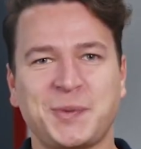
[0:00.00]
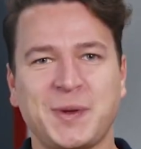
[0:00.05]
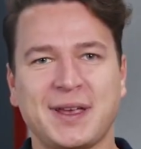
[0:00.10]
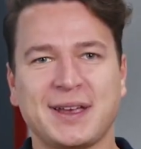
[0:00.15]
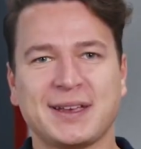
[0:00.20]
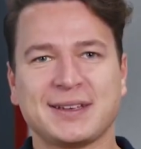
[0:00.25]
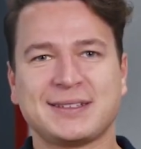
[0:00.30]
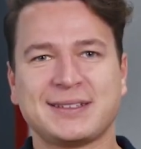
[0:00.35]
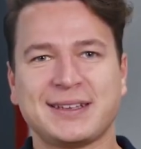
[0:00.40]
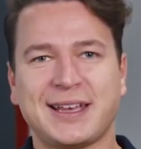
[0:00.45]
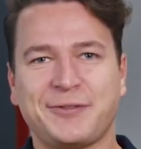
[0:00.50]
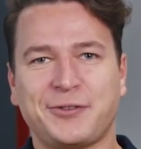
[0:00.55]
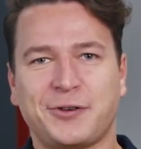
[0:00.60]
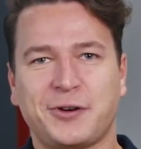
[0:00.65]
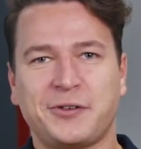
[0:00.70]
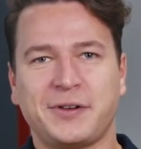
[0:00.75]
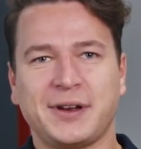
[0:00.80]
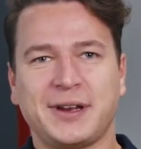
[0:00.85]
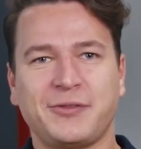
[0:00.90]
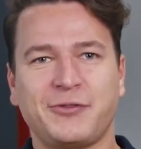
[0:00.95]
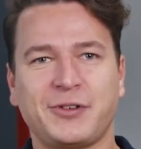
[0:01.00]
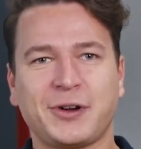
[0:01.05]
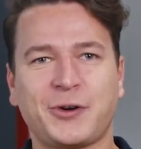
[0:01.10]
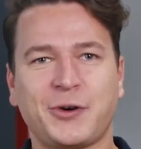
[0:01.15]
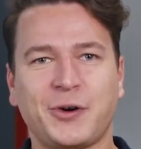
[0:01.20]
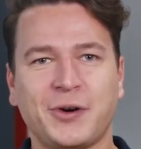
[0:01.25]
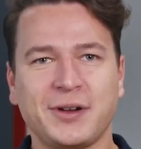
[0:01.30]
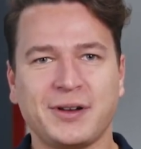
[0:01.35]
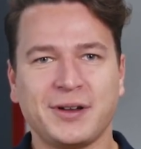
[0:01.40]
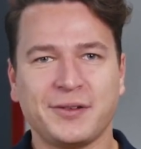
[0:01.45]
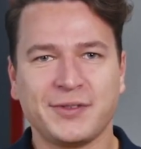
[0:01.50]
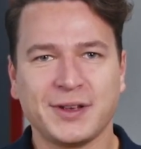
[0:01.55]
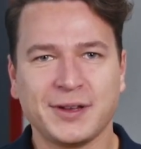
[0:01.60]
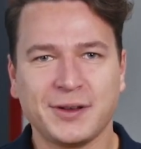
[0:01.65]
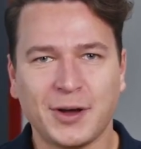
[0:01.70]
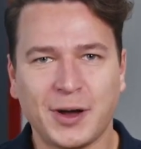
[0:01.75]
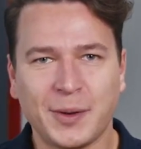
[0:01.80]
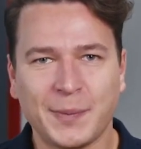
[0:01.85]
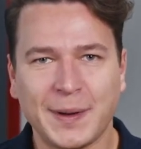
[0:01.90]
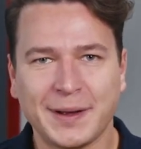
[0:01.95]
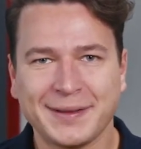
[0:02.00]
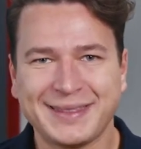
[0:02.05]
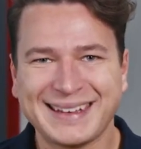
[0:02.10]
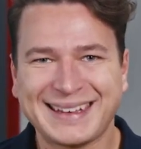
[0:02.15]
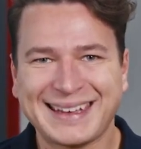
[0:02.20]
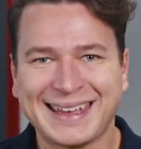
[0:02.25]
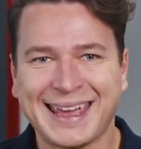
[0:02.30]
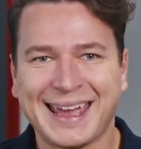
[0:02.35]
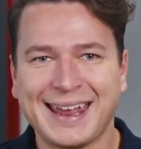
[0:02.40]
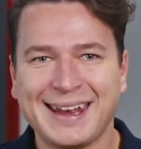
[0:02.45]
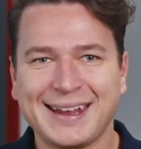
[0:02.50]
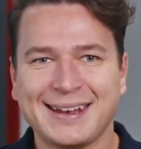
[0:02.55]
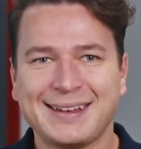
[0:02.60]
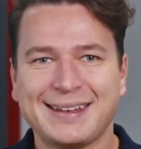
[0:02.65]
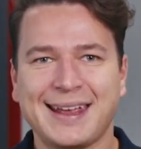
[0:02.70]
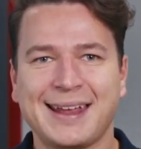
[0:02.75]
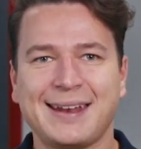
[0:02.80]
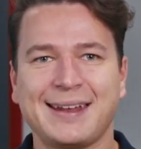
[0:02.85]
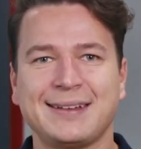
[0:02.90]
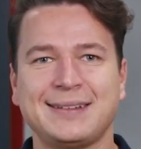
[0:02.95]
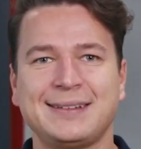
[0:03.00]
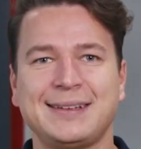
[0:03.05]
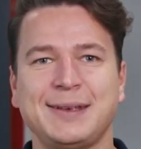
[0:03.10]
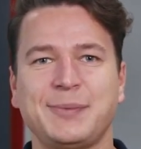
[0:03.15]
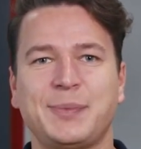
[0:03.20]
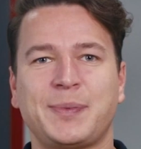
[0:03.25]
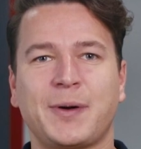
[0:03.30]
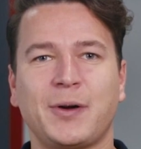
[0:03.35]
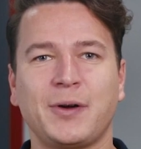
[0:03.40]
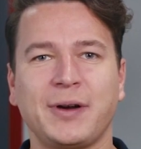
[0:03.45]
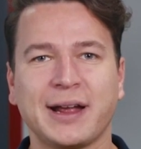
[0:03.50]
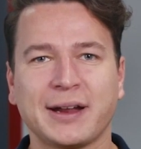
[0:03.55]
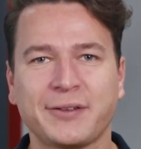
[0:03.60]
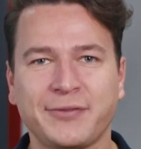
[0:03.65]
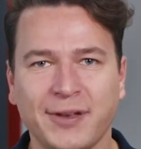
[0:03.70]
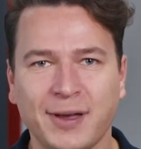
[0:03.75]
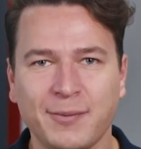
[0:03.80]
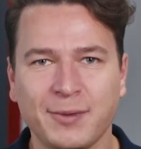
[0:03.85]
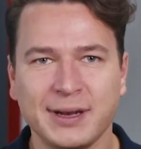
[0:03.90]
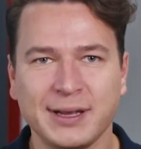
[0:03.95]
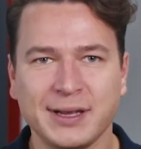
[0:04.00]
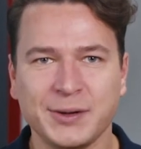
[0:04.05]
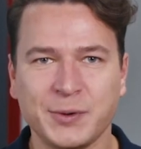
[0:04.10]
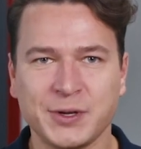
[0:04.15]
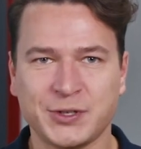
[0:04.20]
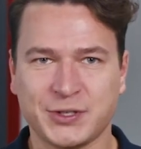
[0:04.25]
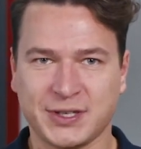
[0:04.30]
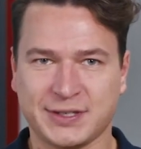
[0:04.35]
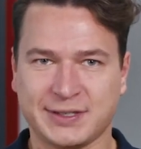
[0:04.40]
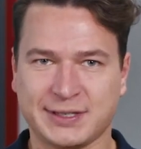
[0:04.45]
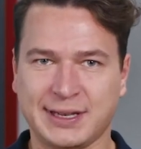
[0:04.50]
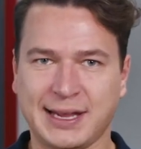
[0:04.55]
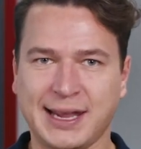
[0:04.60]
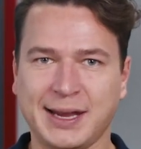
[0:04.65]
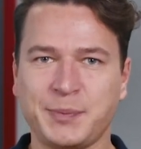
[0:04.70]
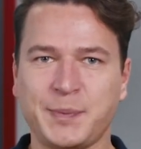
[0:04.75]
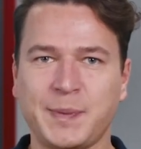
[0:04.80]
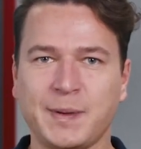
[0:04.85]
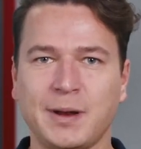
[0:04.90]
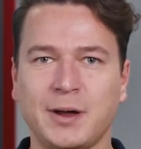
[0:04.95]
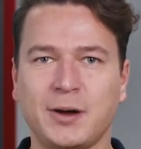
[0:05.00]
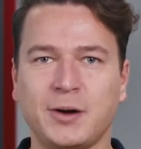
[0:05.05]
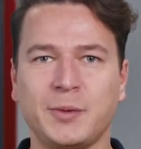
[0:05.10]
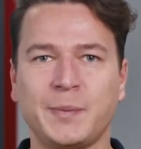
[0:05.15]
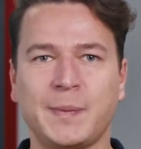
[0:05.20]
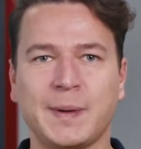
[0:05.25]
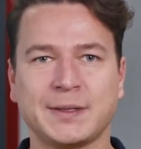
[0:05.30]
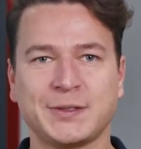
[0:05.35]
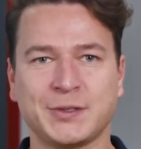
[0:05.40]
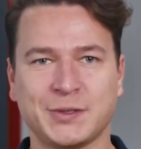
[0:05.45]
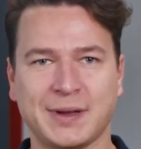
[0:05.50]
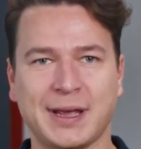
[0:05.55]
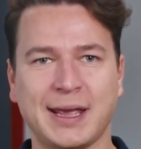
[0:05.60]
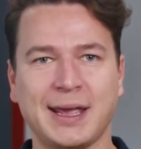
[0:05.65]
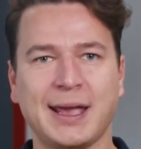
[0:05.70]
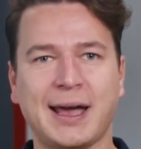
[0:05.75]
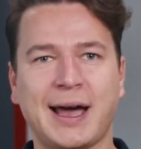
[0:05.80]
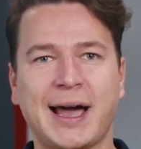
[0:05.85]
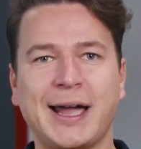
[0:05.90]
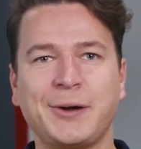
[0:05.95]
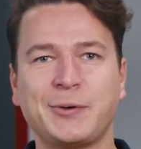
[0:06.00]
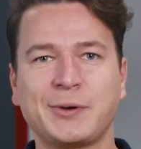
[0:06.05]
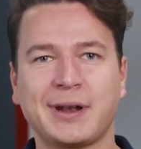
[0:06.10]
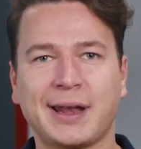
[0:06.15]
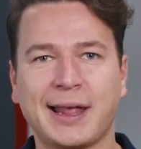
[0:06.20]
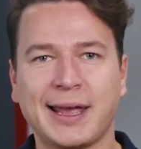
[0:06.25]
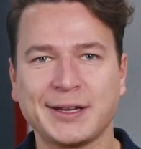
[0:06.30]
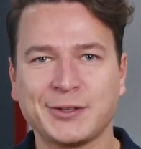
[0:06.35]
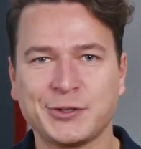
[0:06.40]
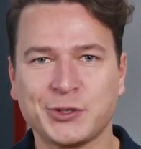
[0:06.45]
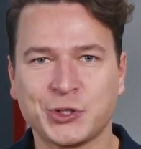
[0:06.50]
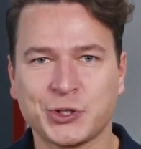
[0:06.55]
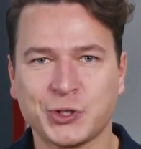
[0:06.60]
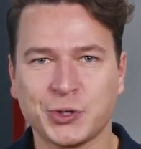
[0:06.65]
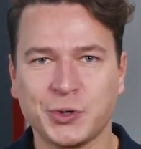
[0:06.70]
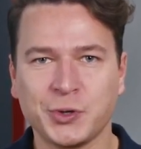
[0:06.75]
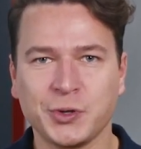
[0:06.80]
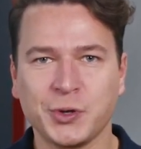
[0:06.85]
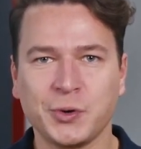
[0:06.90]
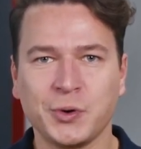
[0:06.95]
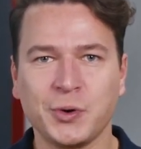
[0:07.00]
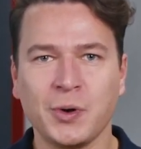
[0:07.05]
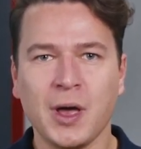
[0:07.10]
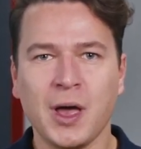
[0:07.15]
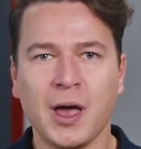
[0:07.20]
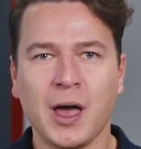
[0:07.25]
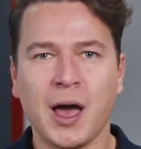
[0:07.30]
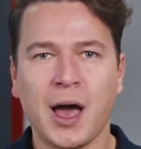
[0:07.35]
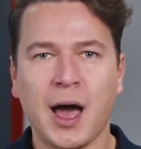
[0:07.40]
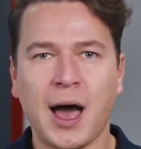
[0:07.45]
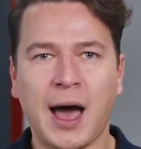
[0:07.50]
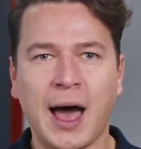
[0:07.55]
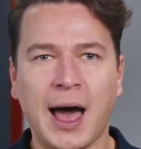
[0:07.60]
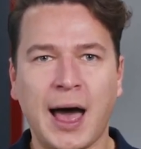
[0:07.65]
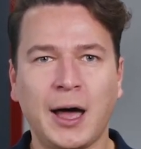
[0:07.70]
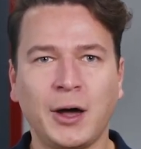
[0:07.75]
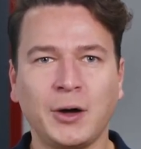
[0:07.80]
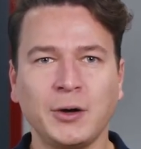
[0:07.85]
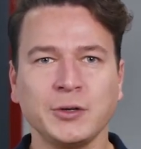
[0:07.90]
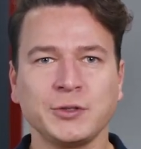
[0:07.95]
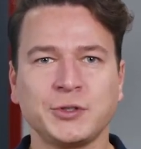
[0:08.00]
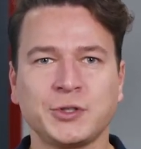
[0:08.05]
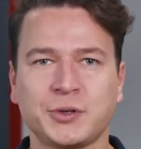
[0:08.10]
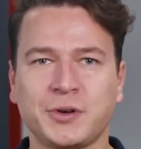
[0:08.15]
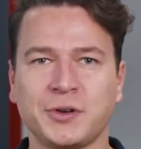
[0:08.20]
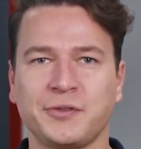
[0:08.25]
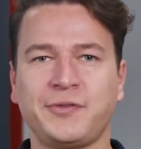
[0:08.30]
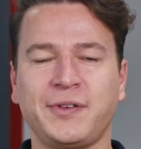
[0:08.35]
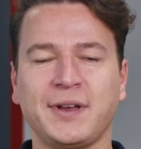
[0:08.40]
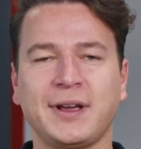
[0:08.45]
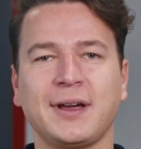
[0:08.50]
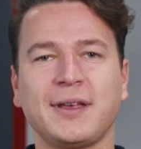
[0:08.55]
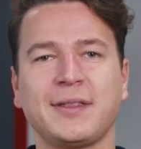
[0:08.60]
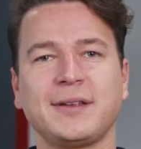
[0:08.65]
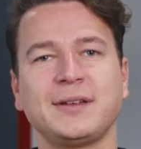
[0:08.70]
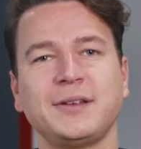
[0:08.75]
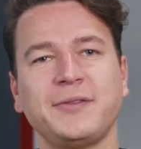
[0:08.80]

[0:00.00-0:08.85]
Tobias. I've already recorded a video about the CAN@net NT product family, which is linked below. But today I would like to show you how to configure the